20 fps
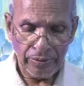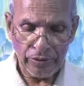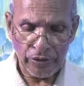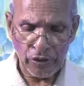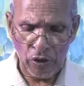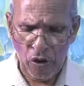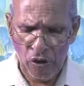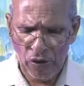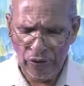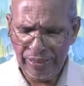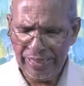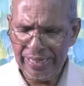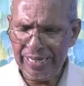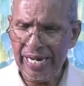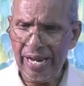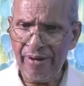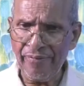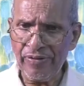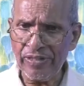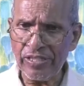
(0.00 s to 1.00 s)

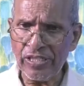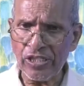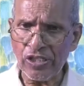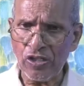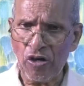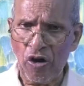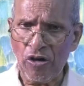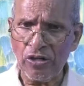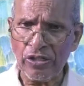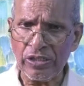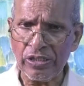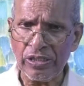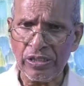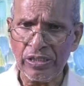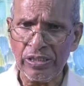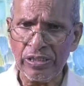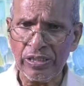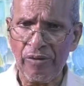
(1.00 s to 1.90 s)
John never sought